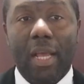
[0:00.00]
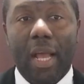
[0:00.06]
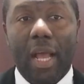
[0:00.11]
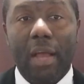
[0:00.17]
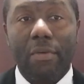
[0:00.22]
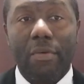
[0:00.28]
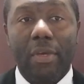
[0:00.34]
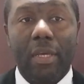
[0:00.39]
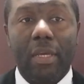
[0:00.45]

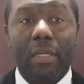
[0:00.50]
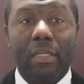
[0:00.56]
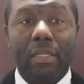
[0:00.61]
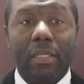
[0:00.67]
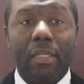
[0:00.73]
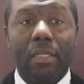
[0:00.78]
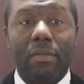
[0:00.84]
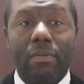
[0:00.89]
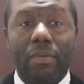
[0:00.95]
how you can
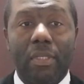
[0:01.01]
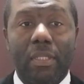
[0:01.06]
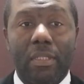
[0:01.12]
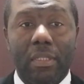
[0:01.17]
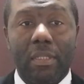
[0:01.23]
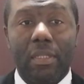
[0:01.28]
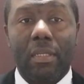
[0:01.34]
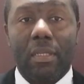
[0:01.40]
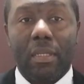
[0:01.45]
deal
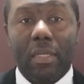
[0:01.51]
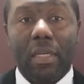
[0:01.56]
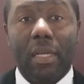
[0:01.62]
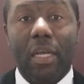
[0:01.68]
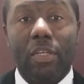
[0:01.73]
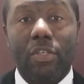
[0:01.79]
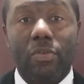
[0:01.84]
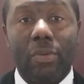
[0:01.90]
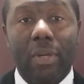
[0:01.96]
with
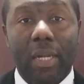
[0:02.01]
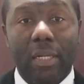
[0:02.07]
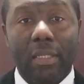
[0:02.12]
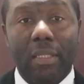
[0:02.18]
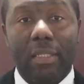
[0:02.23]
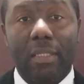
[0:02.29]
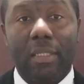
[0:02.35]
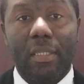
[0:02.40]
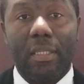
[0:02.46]

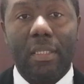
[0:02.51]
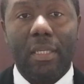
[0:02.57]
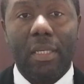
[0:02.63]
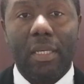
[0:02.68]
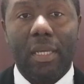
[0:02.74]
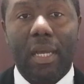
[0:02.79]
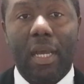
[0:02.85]
casualty